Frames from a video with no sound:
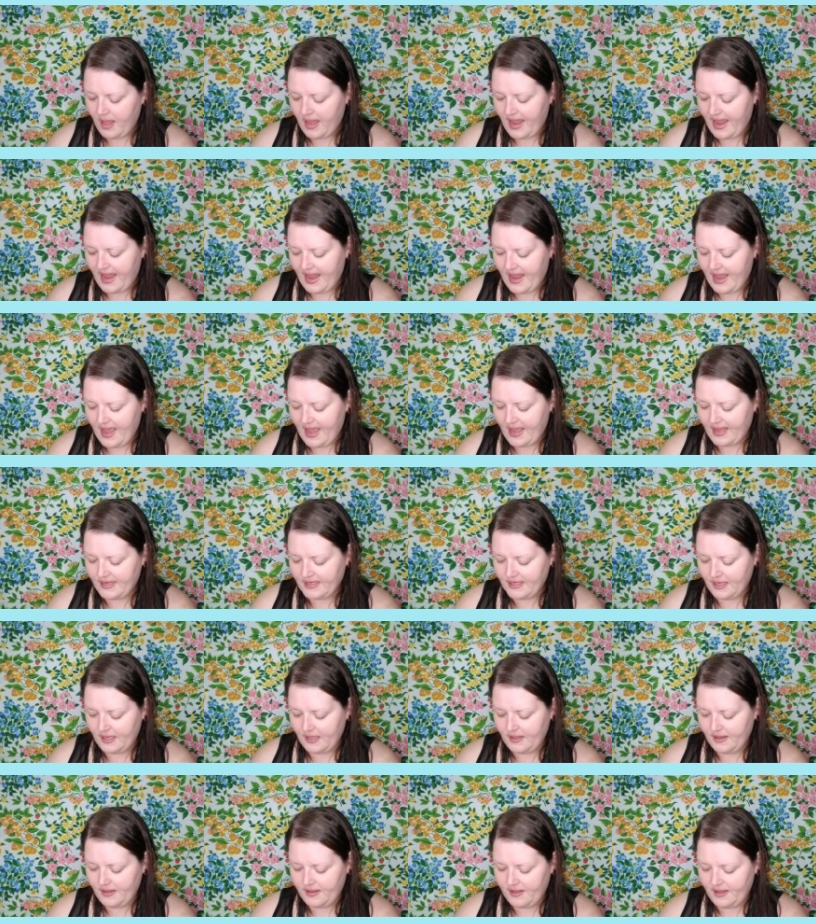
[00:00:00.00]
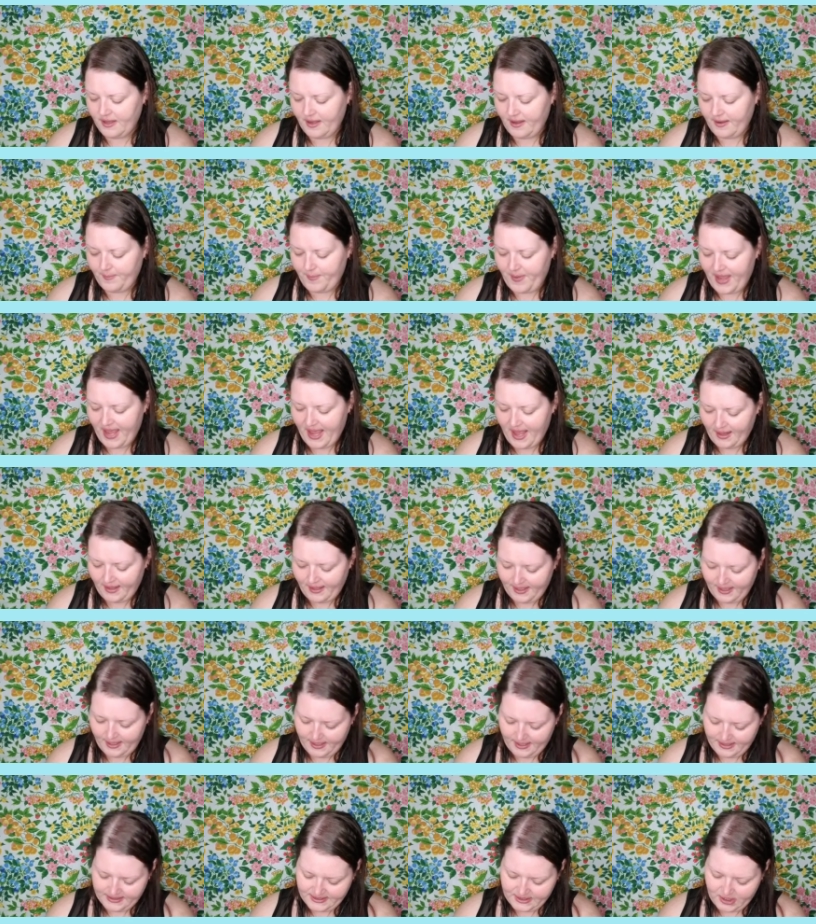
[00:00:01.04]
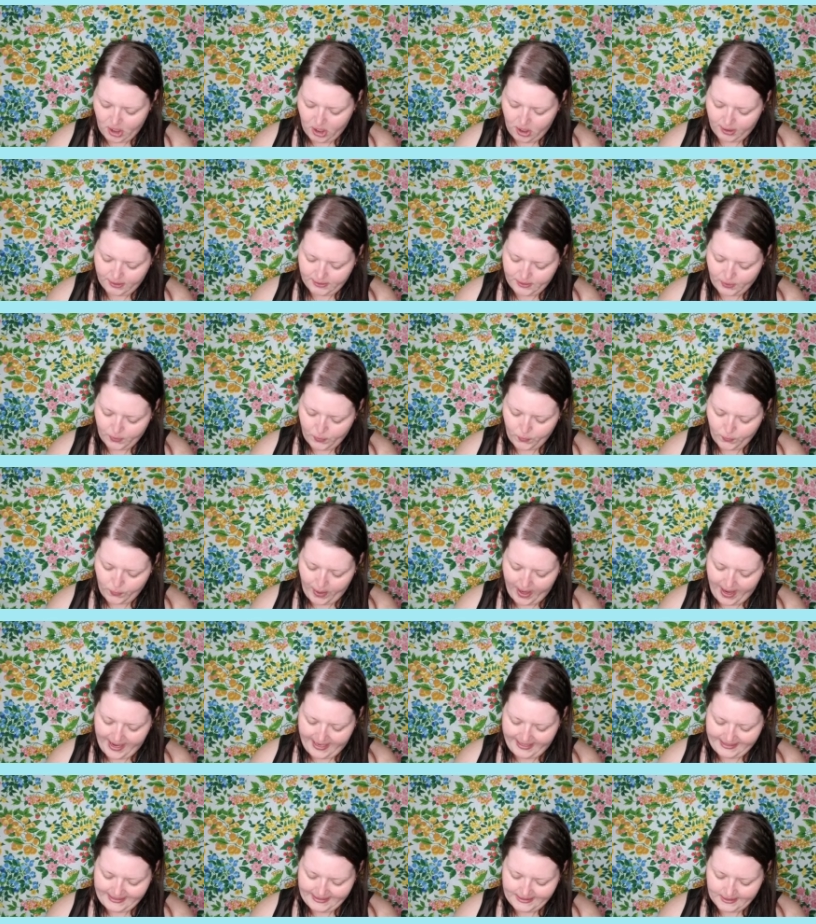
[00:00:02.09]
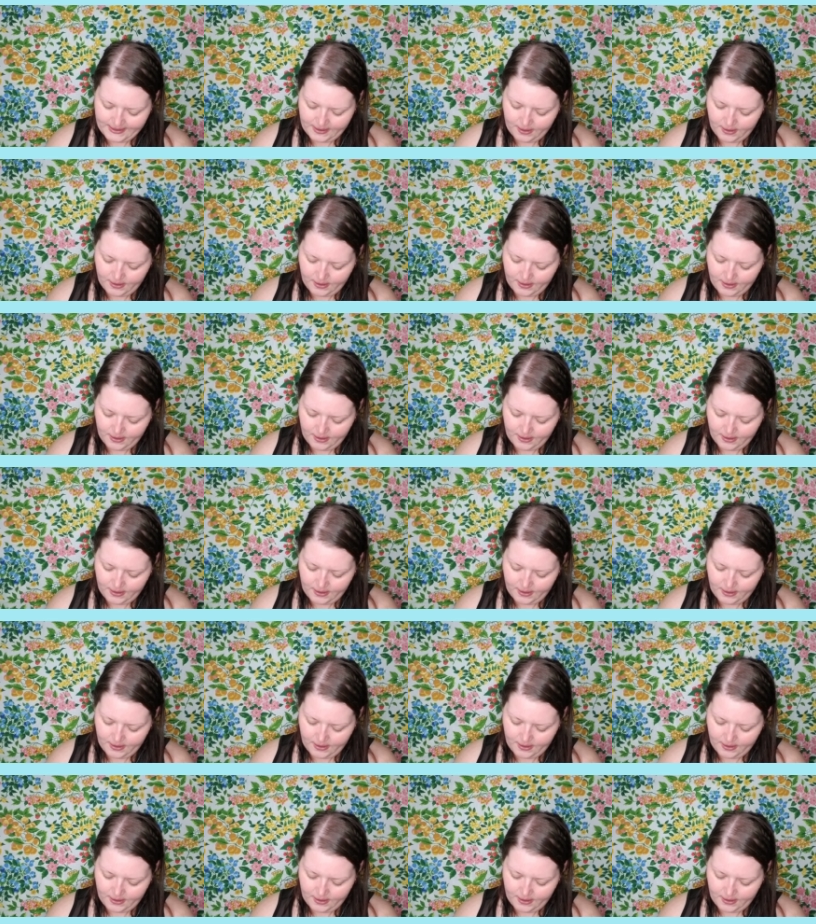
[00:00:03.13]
And the palette is called Grind.